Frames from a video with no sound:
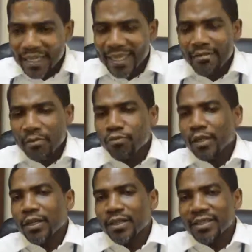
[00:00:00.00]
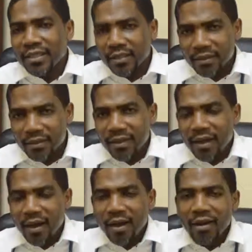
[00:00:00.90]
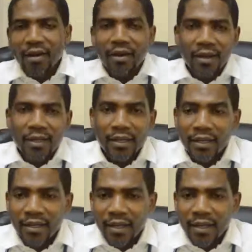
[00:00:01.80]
dairy products and alcohol